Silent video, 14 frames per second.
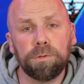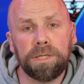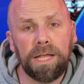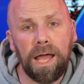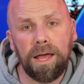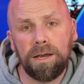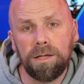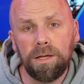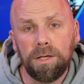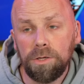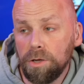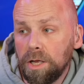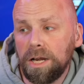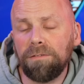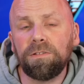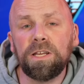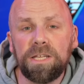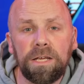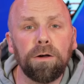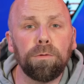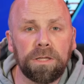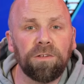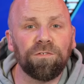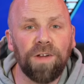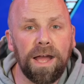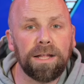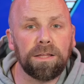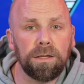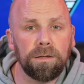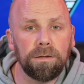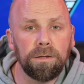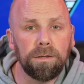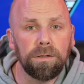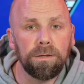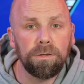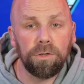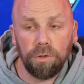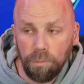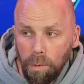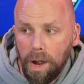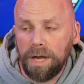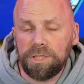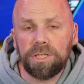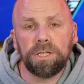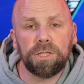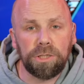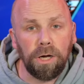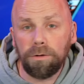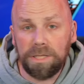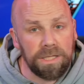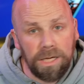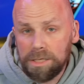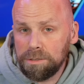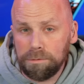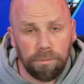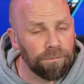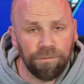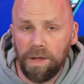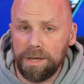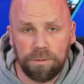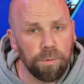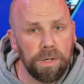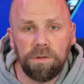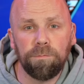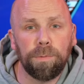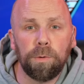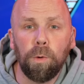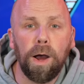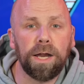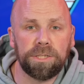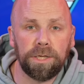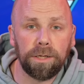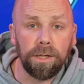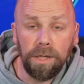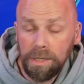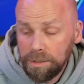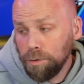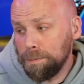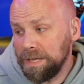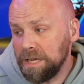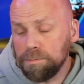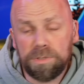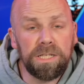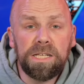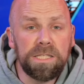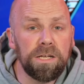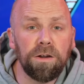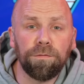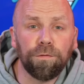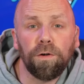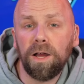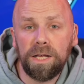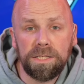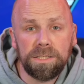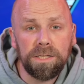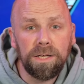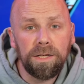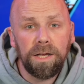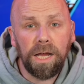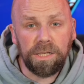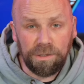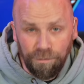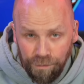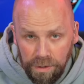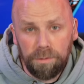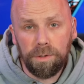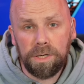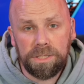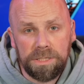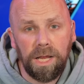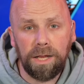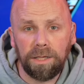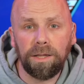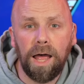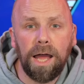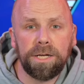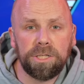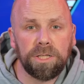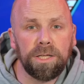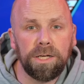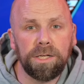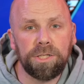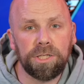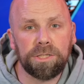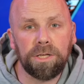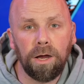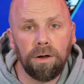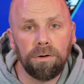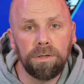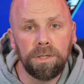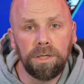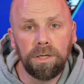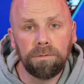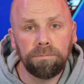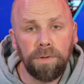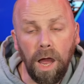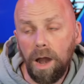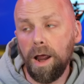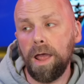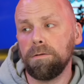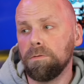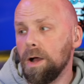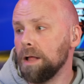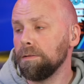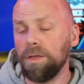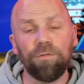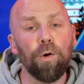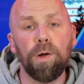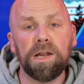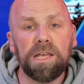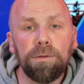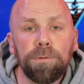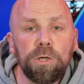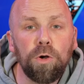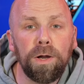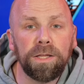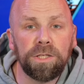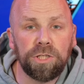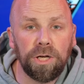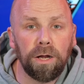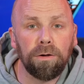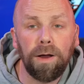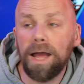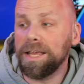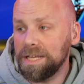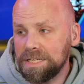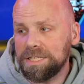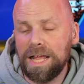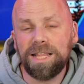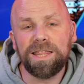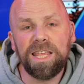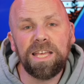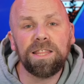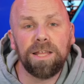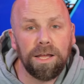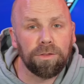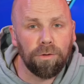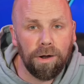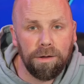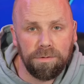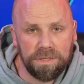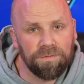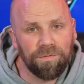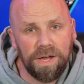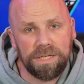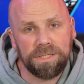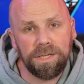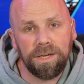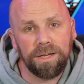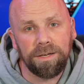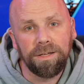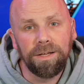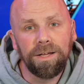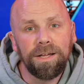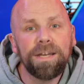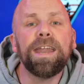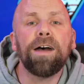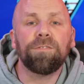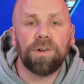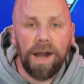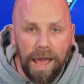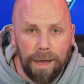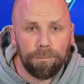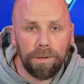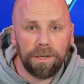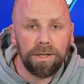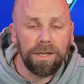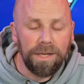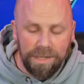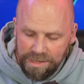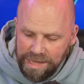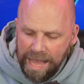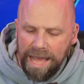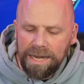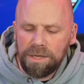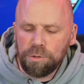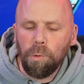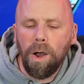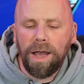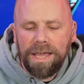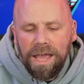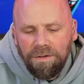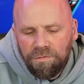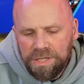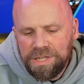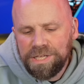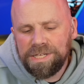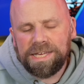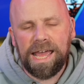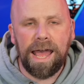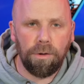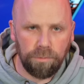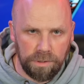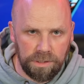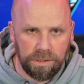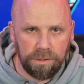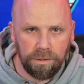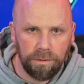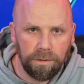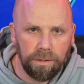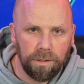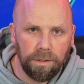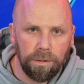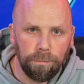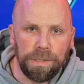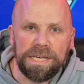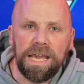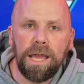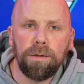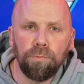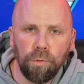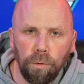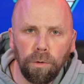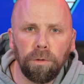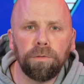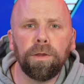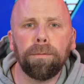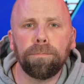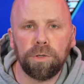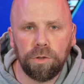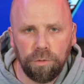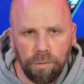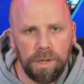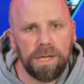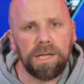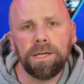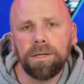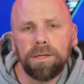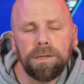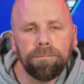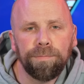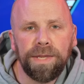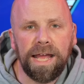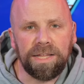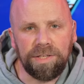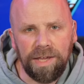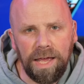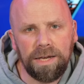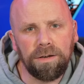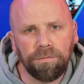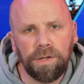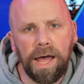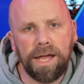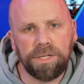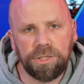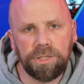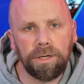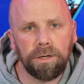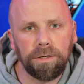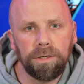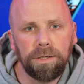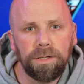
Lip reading: with that, you're going to have to deal with the fact that you're watching a show that doesn't reflect what you've been watching. So it becomes easier for us as viewers psychologically to just go, all right, well, if I want to keep enjoying the show, I guess that thing that I thought I was invested in never happened. That is why everything counts became rule number three at the end of last year.